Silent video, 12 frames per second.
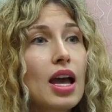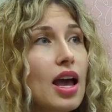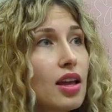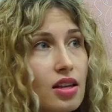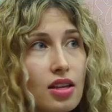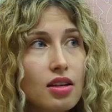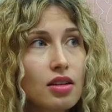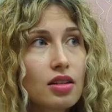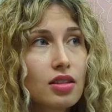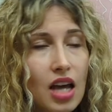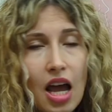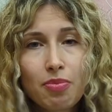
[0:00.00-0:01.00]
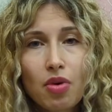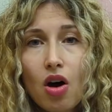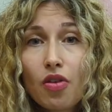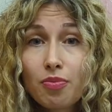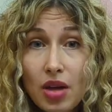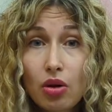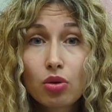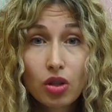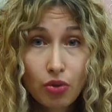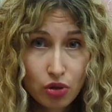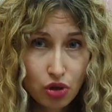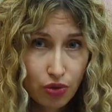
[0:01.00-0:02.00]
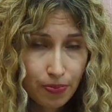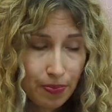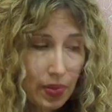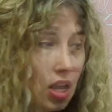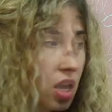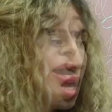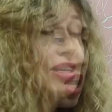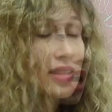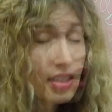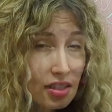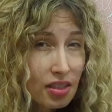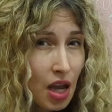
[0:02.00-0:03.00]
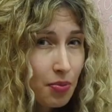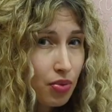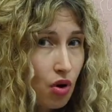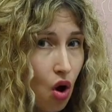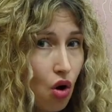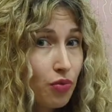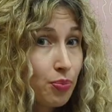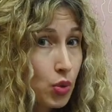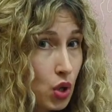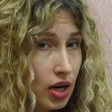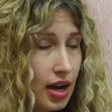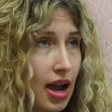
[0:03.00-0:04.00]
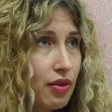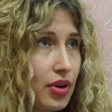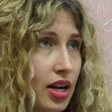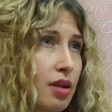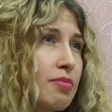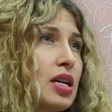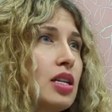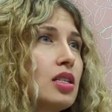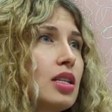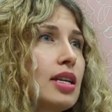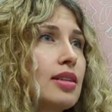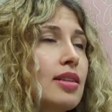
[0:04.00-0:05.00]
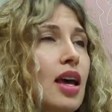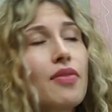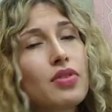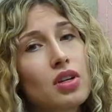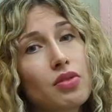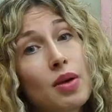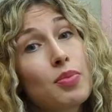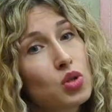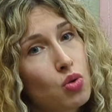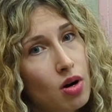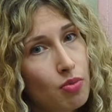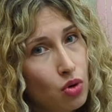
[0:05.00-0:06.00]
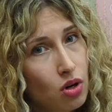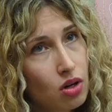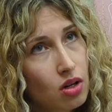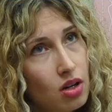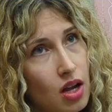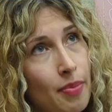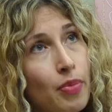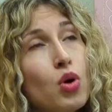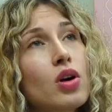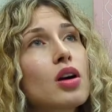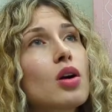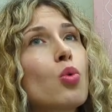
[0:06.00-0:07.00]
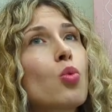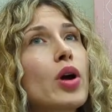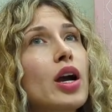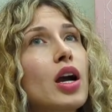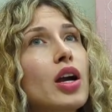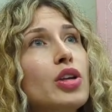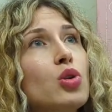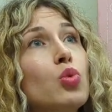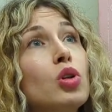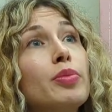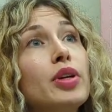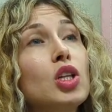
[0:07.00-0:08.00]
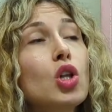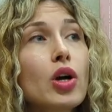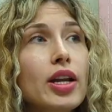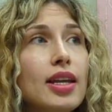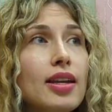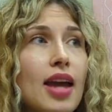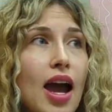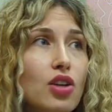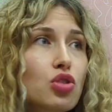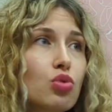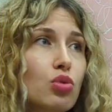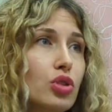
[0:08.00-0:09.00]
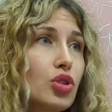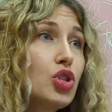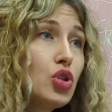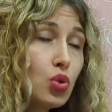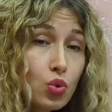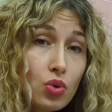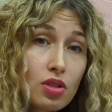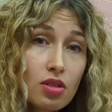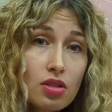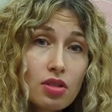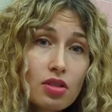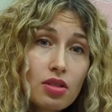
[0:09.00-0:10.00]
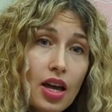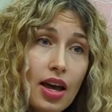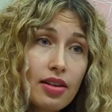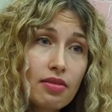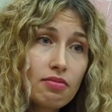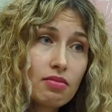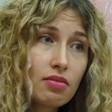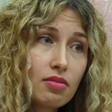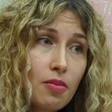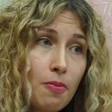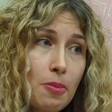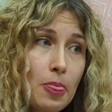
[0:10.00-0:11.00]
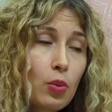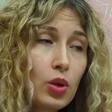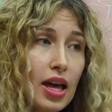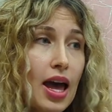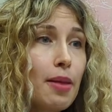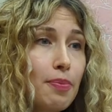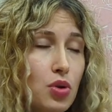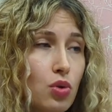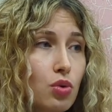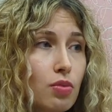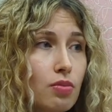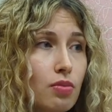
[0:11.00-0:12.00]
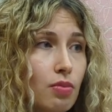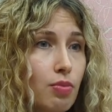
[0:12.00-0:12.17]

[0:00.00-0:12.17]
any type of piano literature. A second type of book I recommend is having a repertoire book, a book where you will be learning actual tunes that will help you